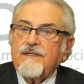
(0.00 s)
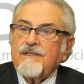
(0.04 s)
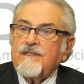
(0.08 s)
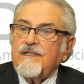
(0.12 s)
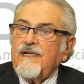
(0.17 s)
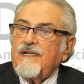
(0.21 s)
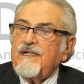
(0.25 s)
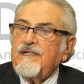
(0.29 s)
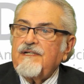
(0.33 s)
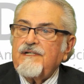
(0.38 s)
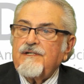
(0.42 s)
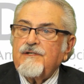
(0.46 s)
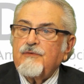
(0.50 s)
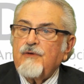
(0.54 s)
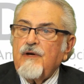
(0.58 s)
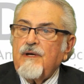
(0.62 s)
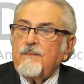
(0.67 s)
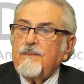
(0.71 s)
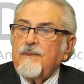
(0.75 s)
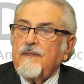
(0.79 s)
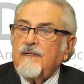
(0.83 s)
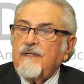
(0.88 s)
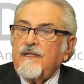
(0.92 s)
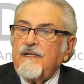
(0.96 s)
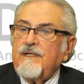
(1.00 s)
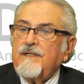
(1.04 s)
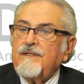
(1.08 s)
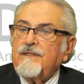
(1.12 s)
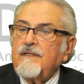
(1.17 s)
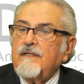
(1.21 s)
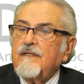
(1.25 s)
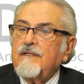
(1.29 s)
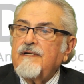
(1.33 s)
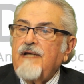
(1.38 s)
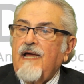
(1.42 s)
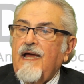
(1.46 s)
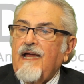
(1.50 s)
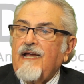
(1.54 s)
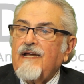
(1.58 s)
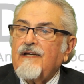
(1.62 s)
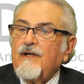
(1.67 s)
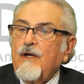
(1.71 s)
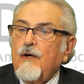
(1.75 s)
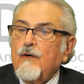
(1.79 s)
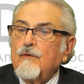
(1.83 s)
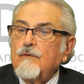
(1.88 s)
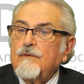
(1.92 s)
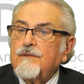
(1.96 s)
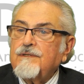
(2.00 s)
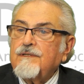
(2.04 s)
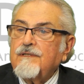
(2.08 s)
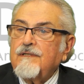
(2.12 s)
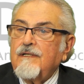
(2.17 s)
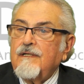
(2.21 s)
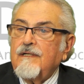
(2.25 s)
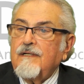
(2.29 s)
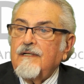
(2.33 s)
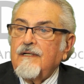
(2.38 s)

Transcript: It's an easy treatment, easy to diagnose.